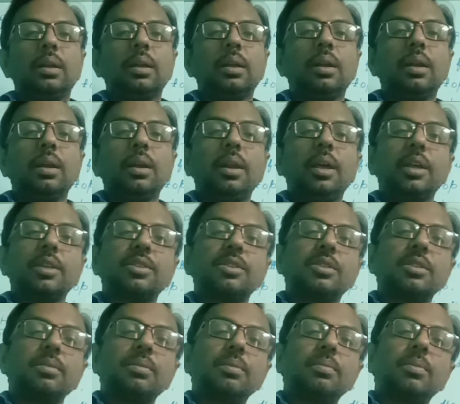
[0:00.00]
Next
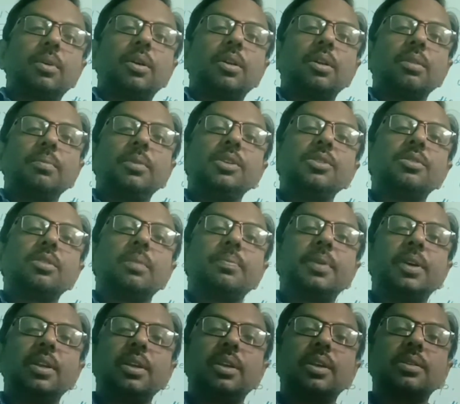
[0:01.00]
modern means of
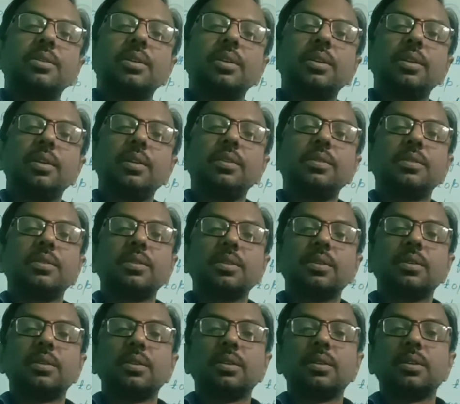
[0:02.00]
irrigation is
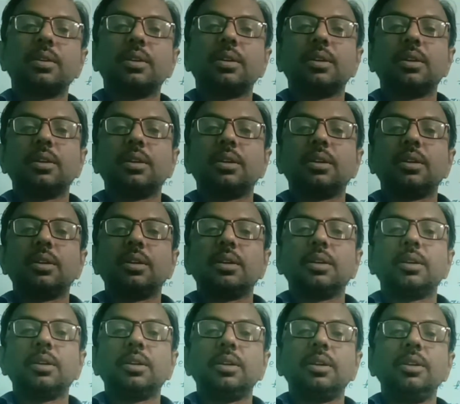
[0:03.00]

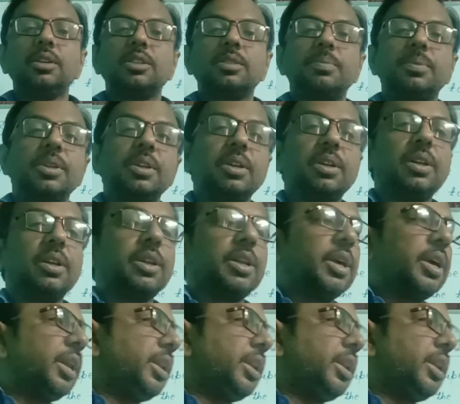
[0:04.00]
sprinkler